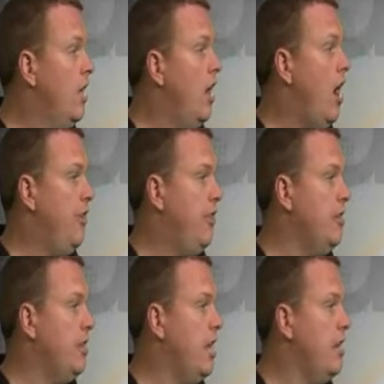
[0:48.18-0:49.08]

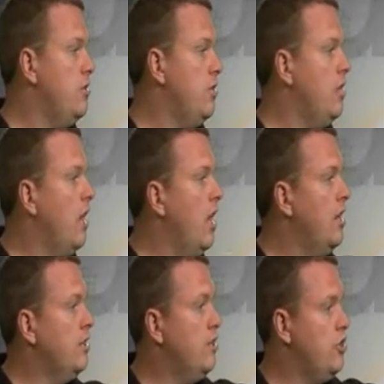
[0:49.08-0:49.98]
Authentication
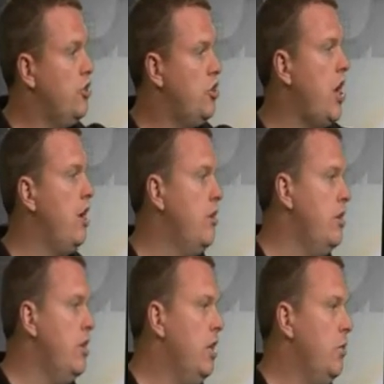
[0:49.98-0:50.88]
such as shared,
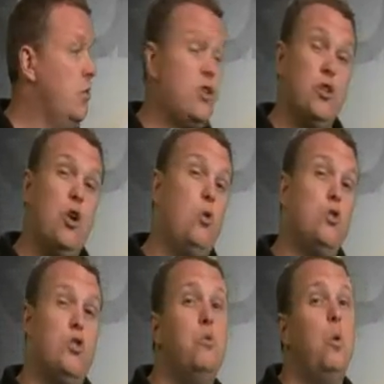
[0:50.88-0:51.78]
which is old
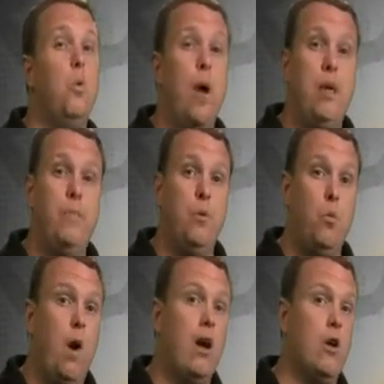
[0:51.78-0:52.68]
school WEP,
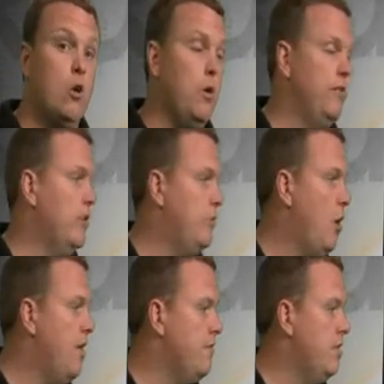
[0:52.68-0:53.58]
wired equivalent
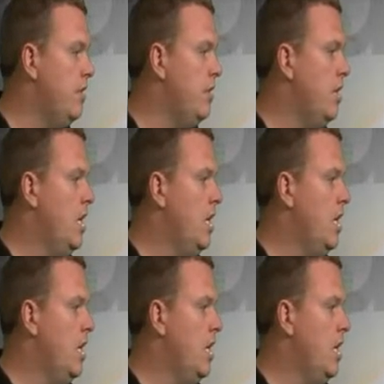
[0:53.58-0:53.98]
privacy.